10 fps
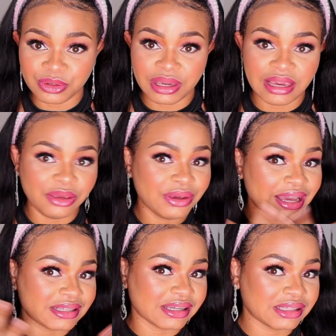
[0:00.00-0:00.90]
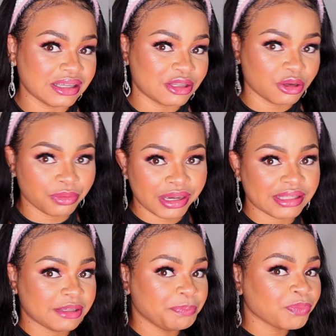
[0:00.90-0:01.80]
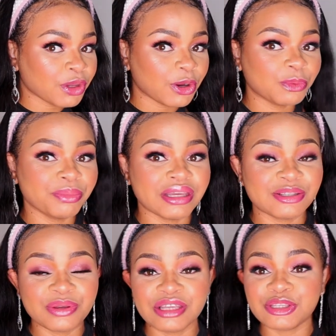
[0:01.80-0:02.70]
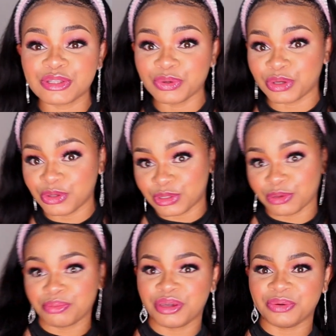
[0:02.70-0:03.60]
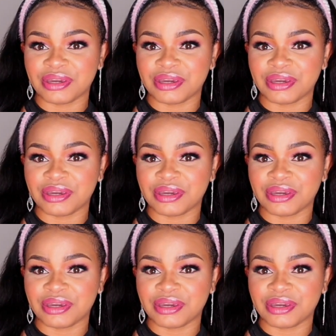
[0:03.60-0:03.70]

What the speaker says: Okay, you guys can see it already on me, it's looking so cute on me.